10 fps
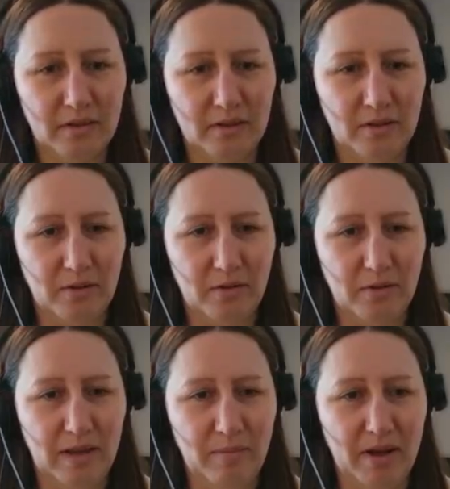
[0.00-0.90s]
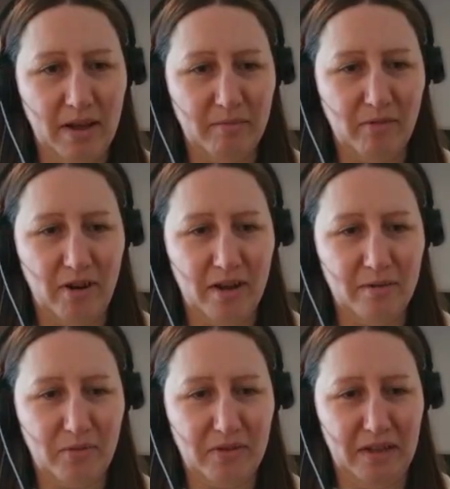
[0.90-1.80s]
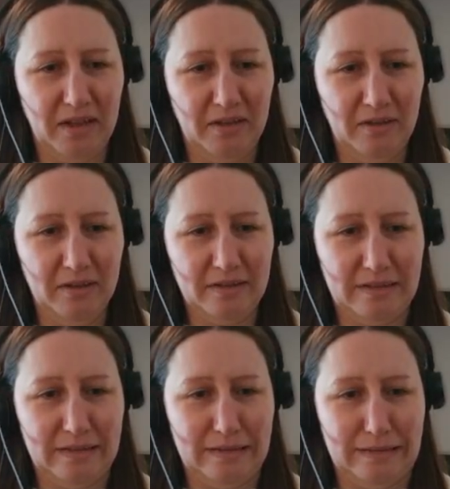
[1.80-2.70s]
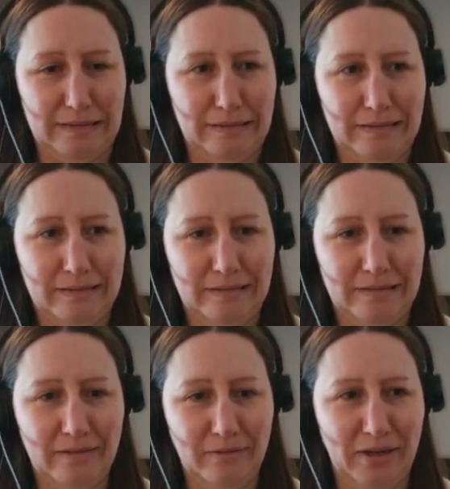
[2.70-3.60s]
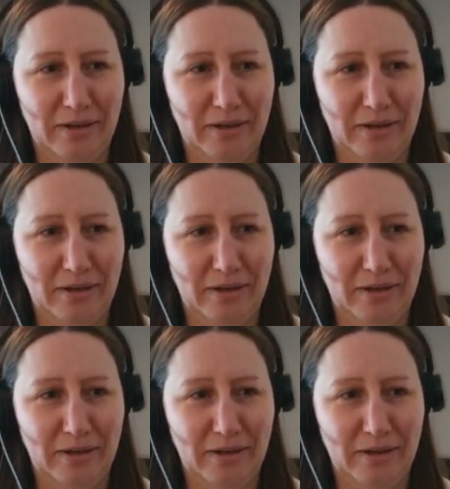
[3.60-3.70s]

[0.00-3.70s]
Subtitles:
or he might come right up to you. Ah! Oh no!